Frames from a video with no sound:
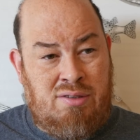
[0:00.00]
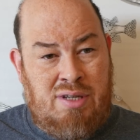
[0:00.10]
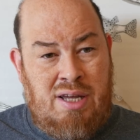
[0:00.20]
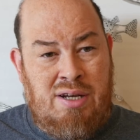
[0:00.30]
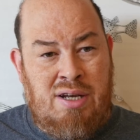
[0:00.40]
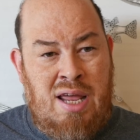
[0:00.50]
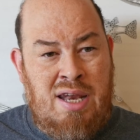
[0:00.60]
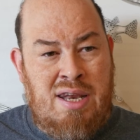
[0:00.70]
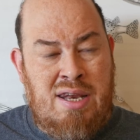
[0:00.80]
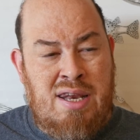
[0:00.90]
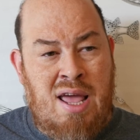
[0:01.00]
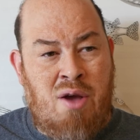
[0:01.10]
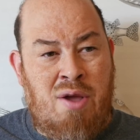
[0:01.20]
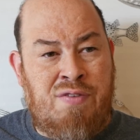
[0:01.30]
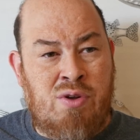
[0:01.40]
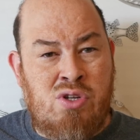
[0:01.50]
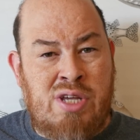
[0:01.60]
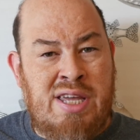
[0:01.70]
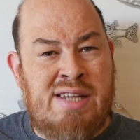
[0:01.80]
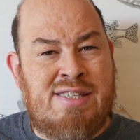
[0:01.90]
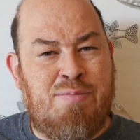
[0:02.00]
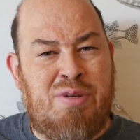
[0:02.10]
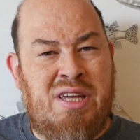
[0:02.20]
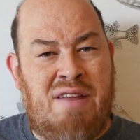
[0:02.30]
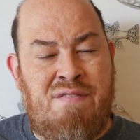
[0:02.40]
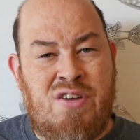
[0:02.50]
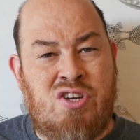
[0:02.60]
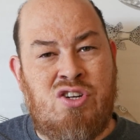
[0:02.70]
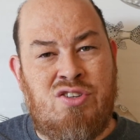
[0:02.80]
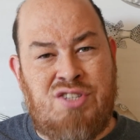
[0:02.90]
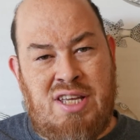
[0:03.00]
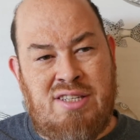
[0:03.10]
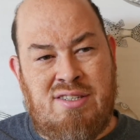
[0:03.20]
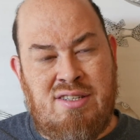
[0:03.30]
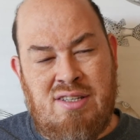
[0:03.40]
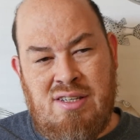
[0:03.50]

Okay. And now, if you're looking at it simply in a fictional sense,